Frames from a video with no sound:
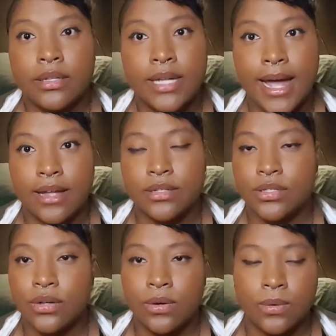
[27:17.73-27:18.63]
Yeah,
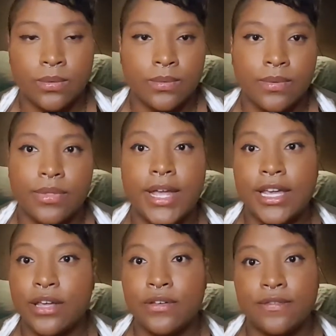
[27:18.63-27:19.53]
so
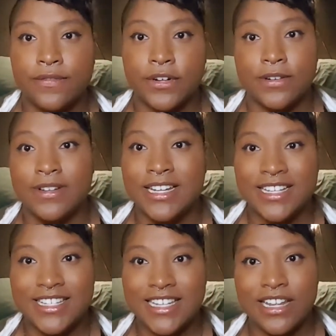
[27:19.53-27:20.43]
thank you for
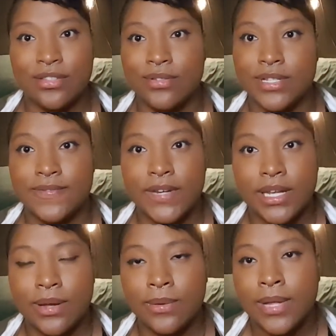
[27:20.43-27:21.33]
sitting through this
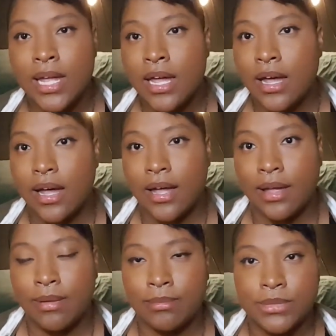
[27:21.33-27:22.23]
video.
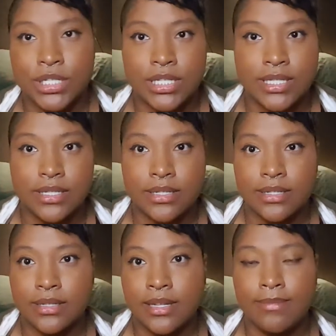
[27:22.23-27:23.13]
Just
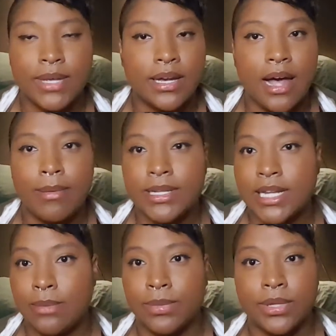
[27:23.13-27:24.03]
leave me a comment
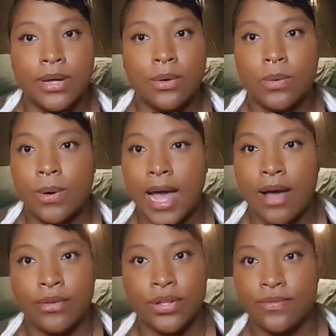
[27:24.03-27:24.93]
down below
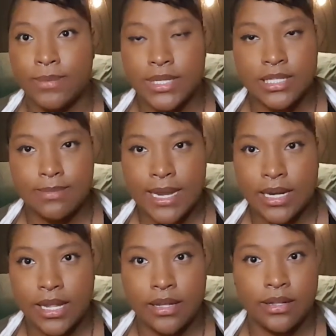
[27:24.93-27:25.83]
how you've been
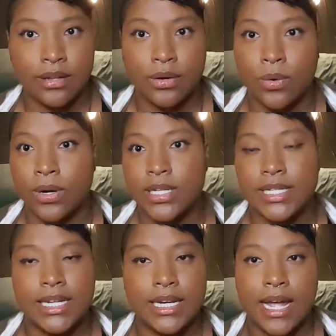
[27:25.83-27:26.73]
spending your
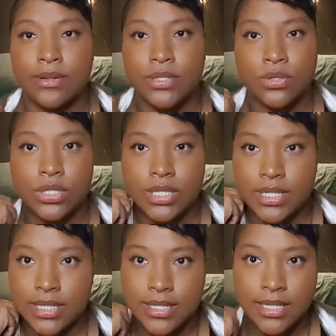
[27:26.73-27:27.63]
quarantine and how social
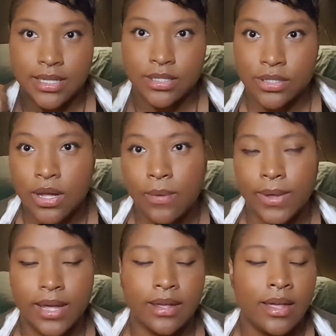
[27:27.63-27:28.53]
distancing is
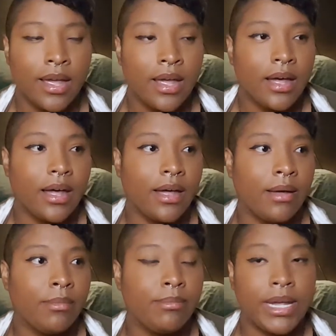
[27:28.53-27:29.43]
going.
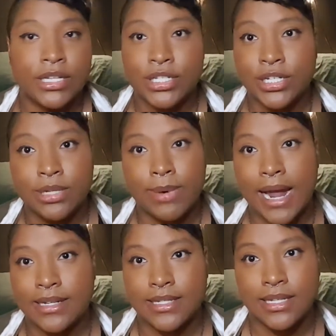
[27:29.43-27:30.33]
Make sure you're
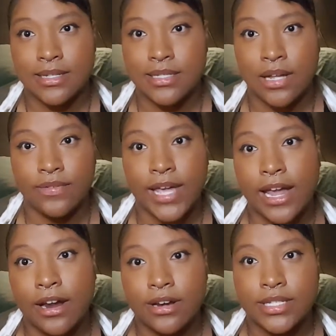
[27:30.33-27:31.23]
practicing
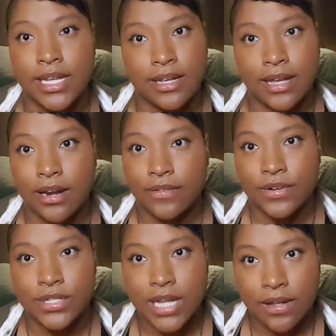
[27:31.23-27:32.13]
self-care and taking care of
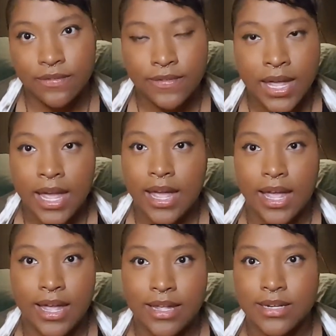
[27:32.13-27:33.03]
yourself,
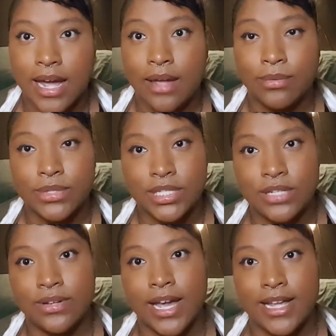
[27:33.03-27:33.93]
and I will see
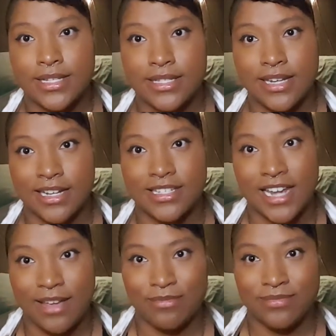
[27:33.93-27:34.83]
you guys next
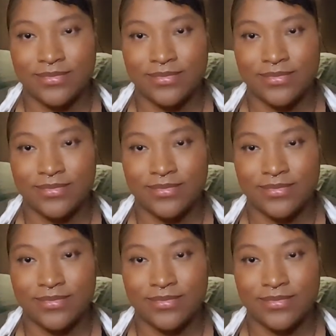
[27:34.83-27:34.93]
time.